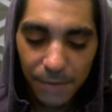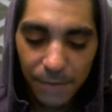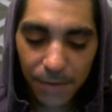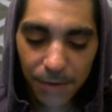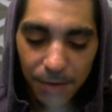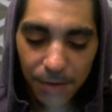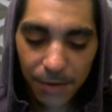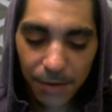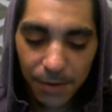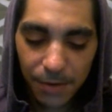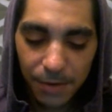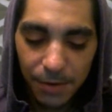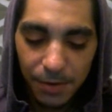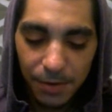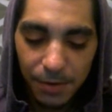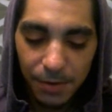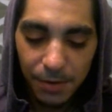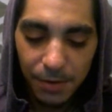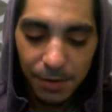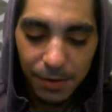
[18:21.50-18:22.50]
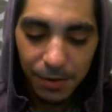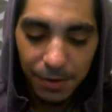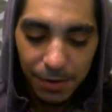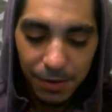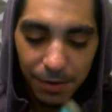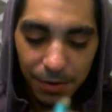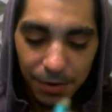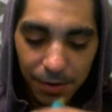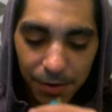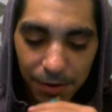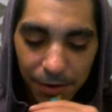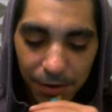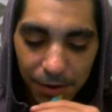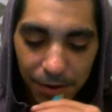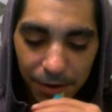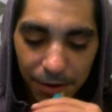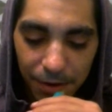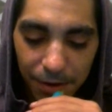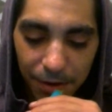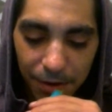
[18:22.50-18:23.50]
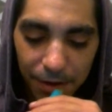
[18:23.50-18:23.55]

(no one is talking)